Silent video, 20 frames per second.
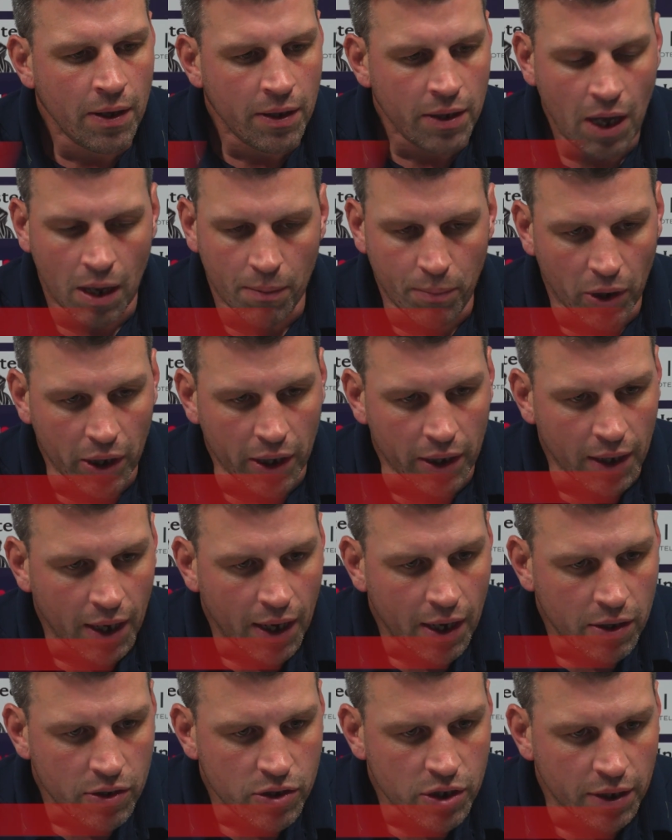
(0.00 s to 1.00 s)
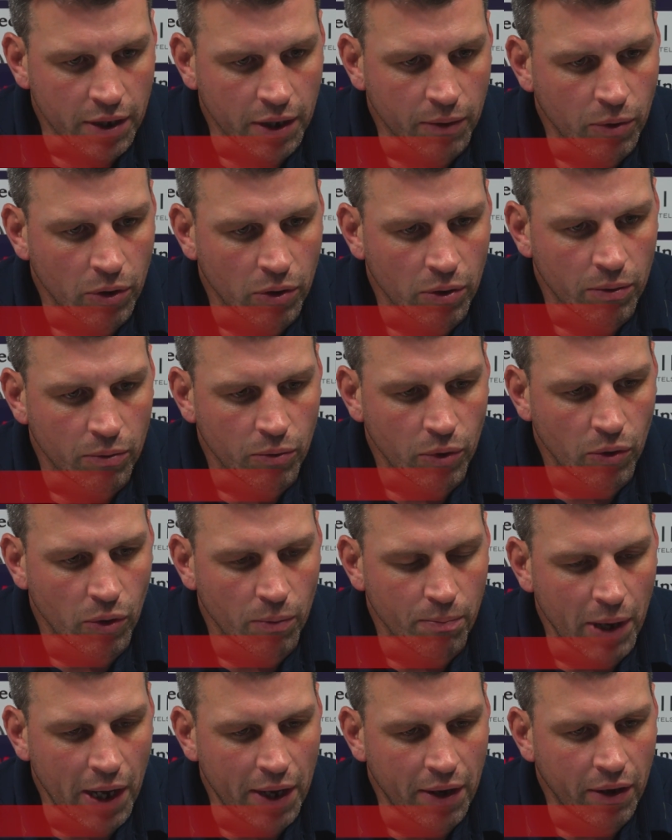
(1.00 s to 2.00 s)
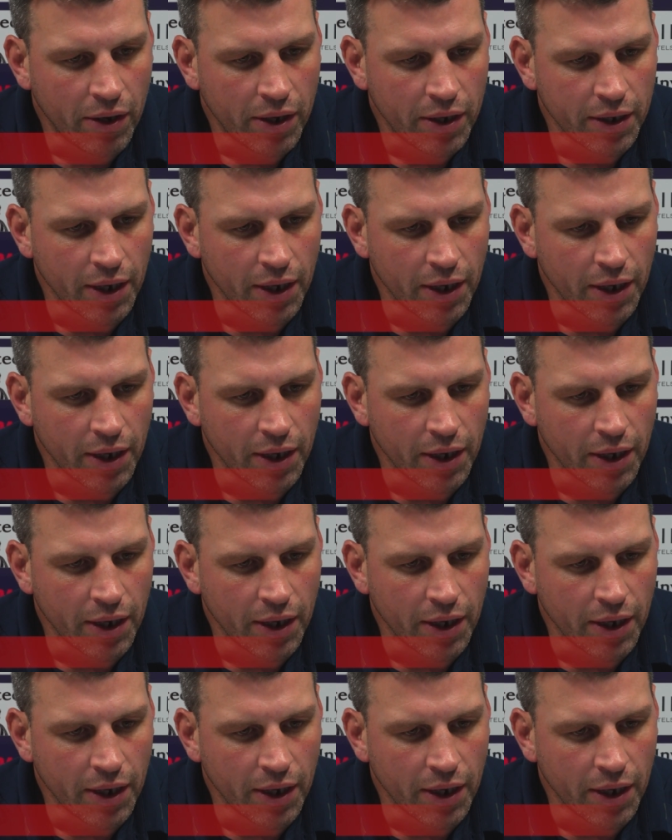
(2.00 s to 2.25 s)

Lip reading: Yeah, by and large, I think we were better.